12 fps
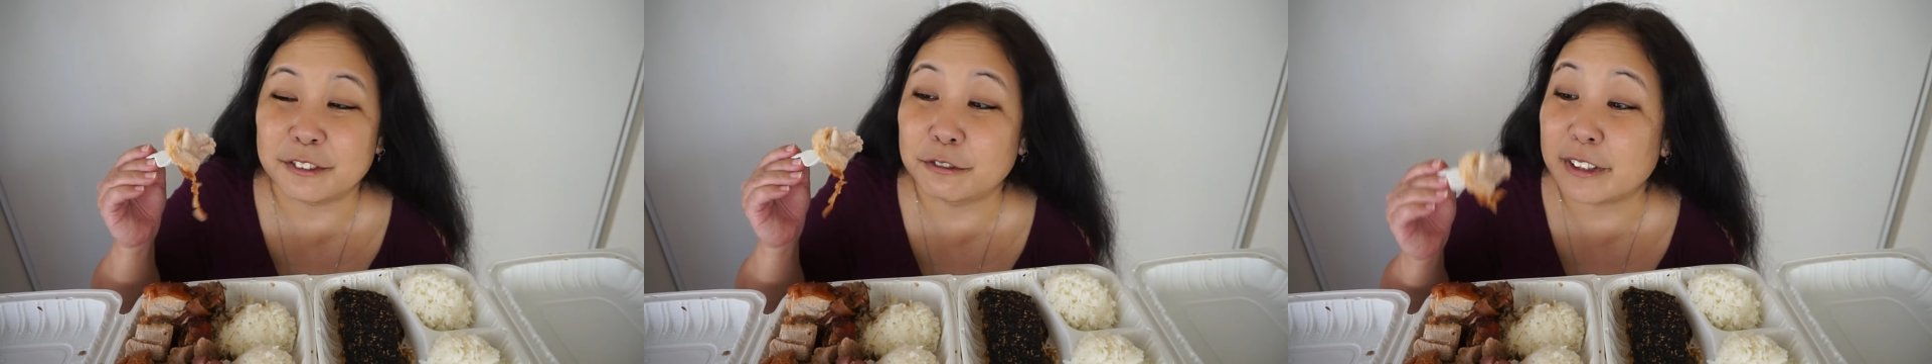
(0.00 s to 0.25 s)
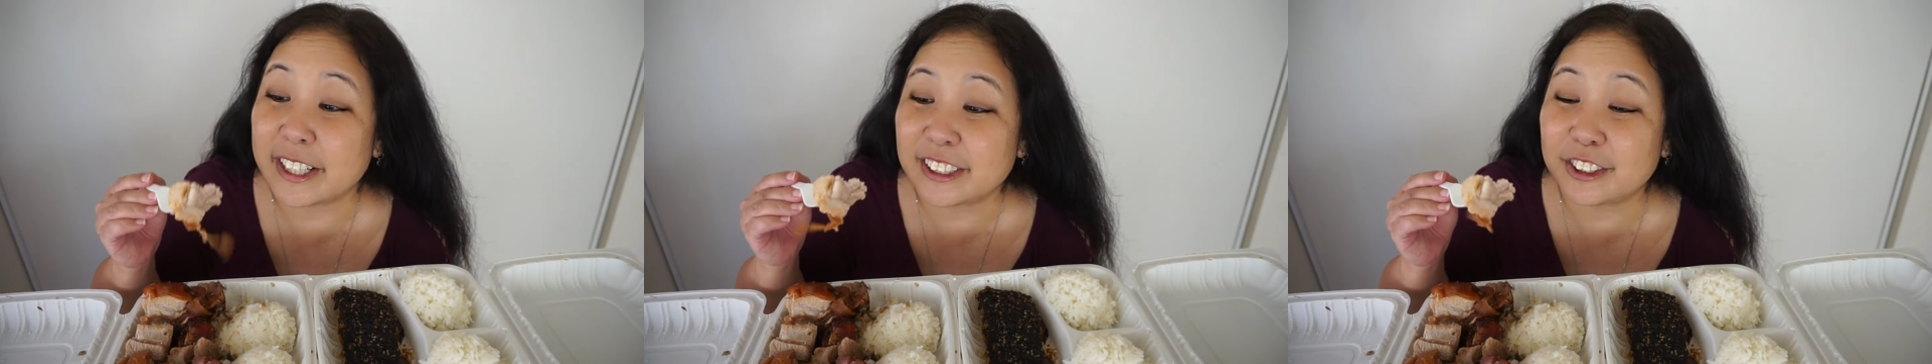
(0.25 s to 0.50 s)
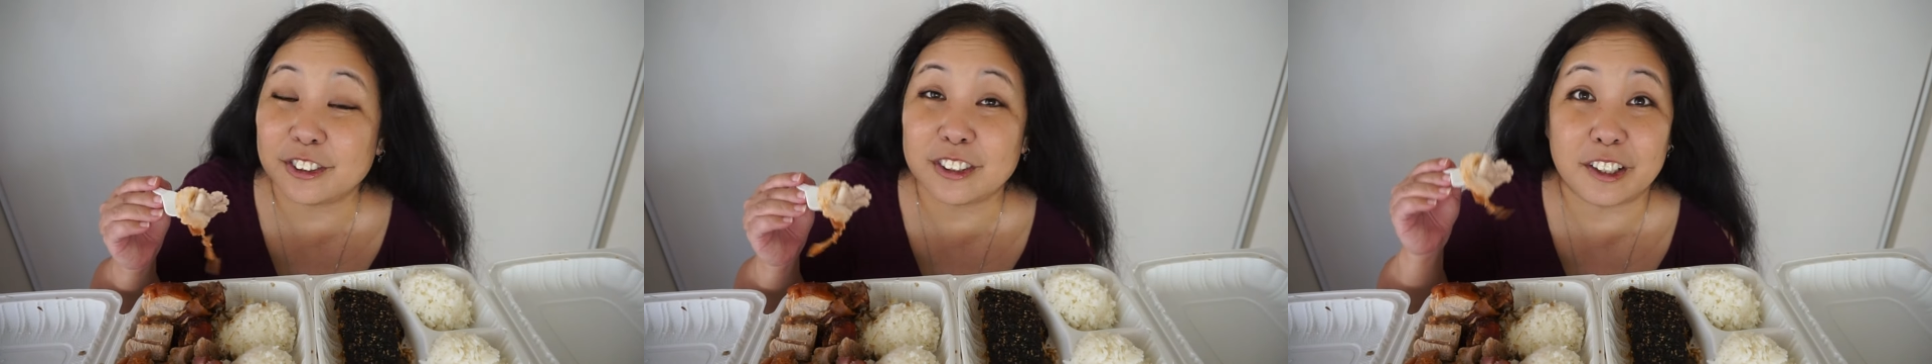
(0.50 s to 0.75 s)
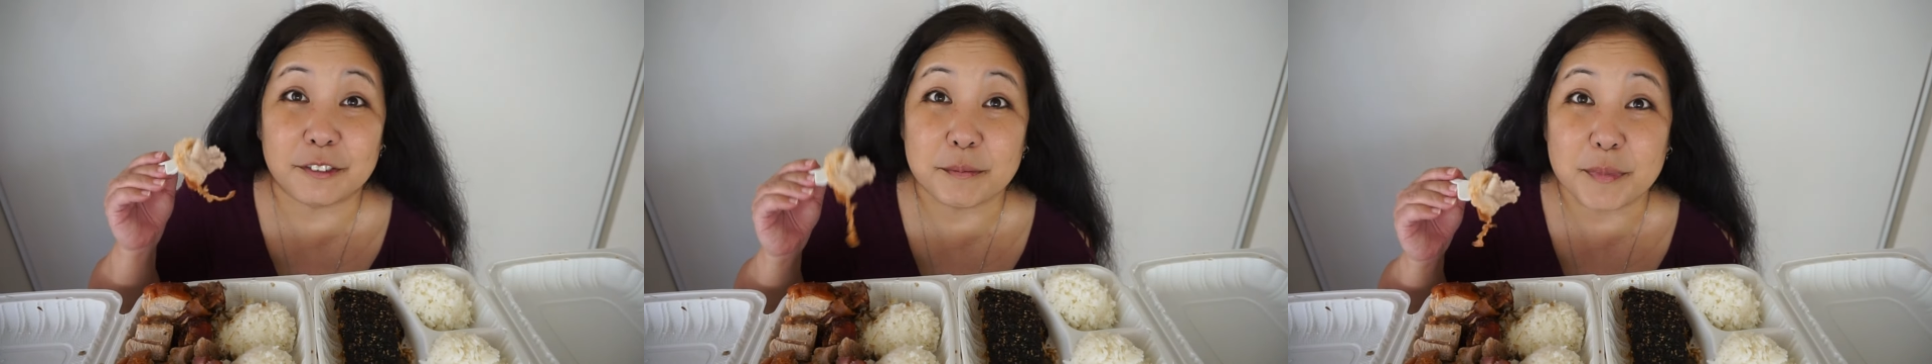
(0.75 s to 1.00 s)
ratio
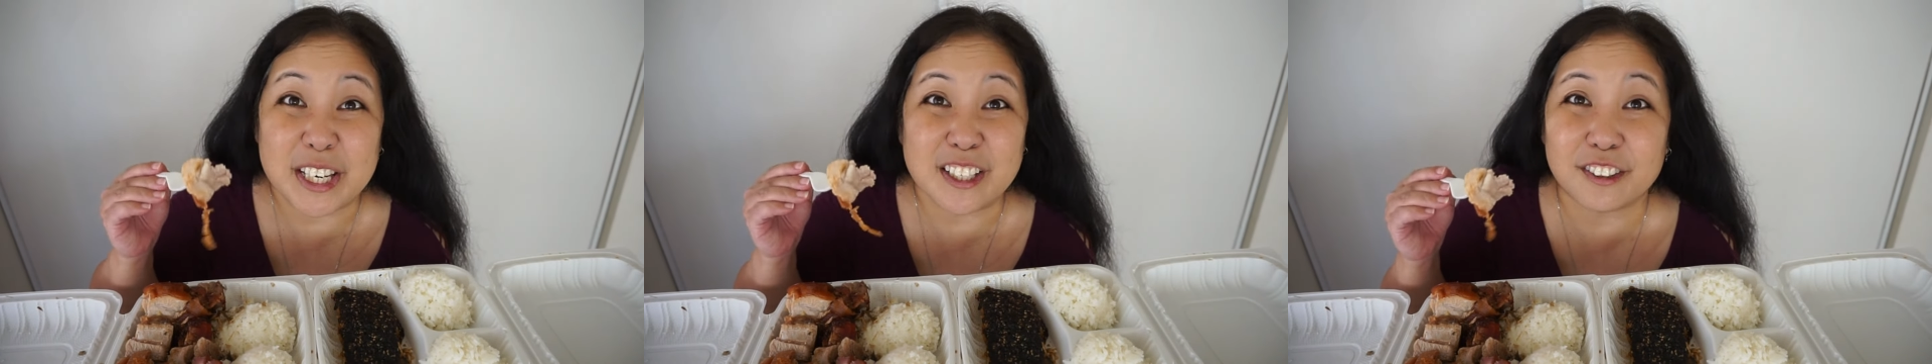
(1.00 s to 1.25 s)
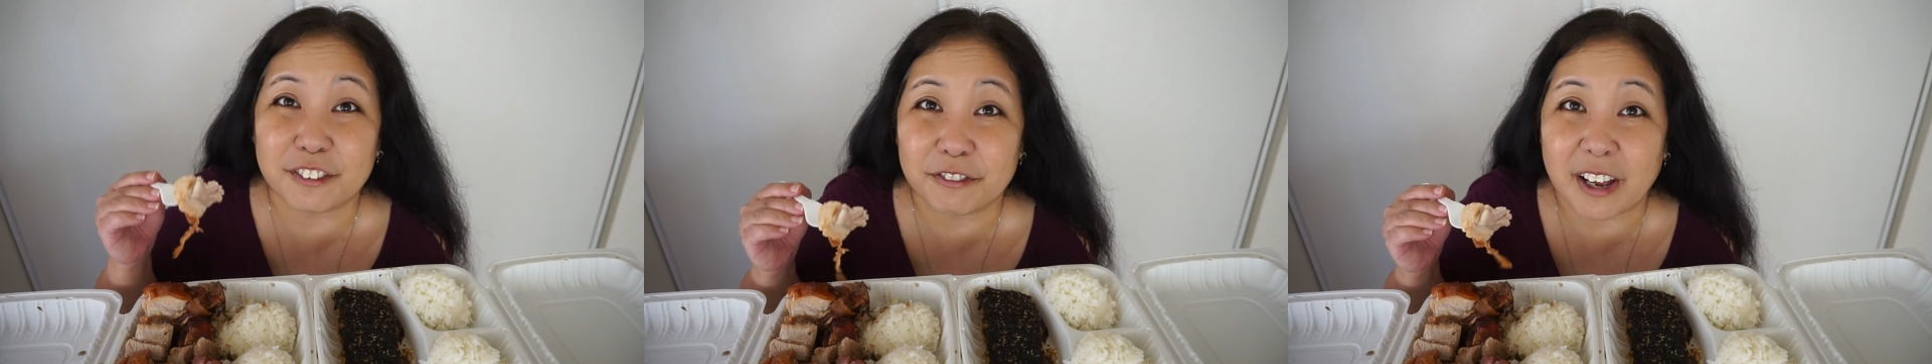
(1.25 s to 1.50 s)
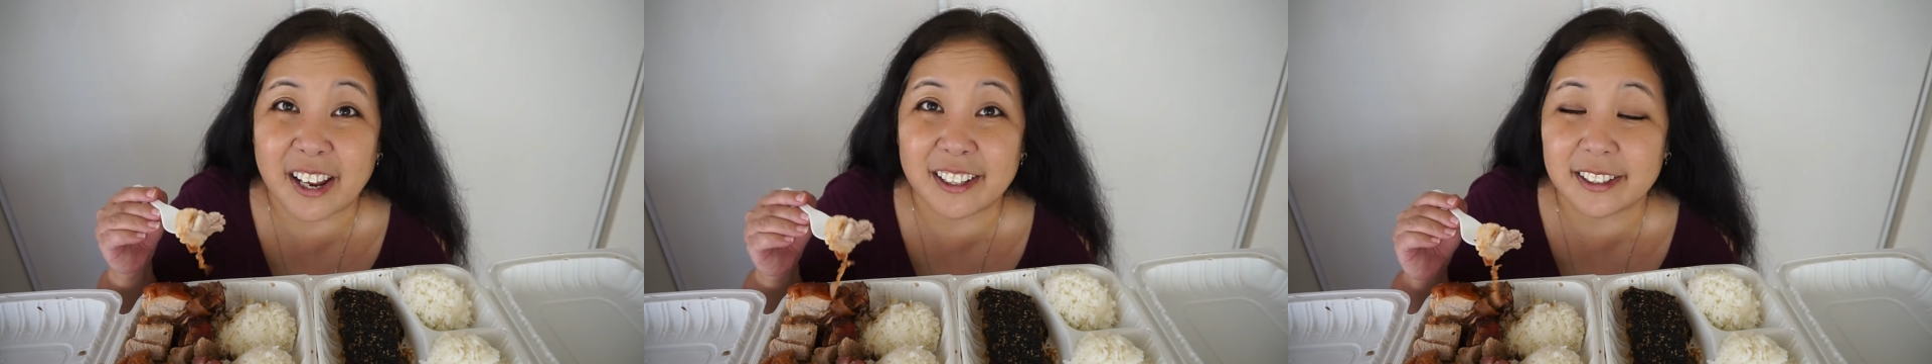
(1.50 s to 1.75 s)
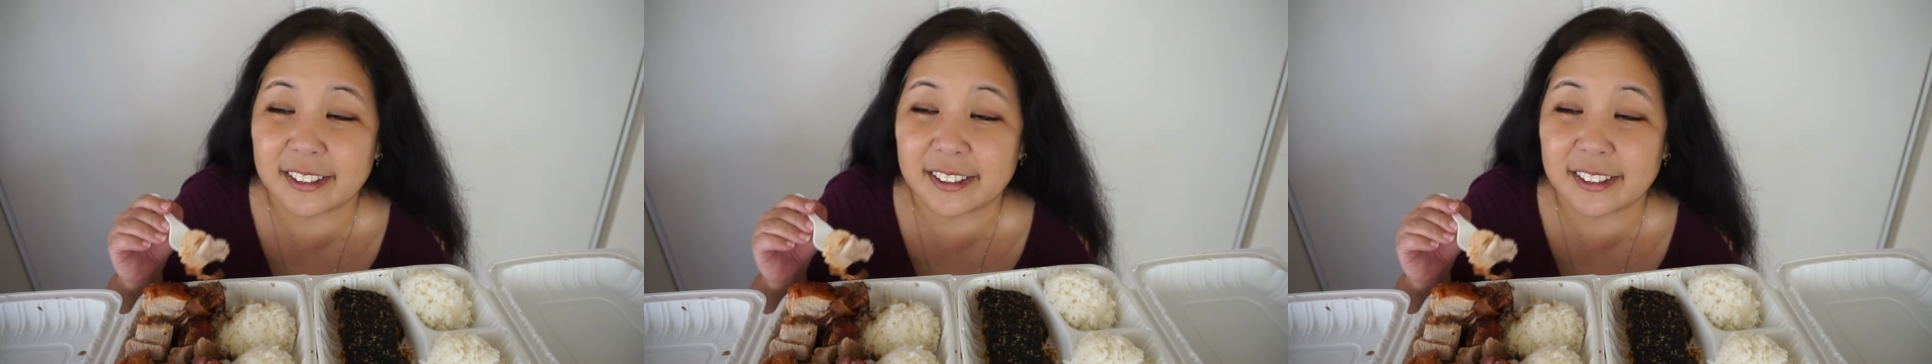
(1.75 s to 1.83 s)
of meat to fat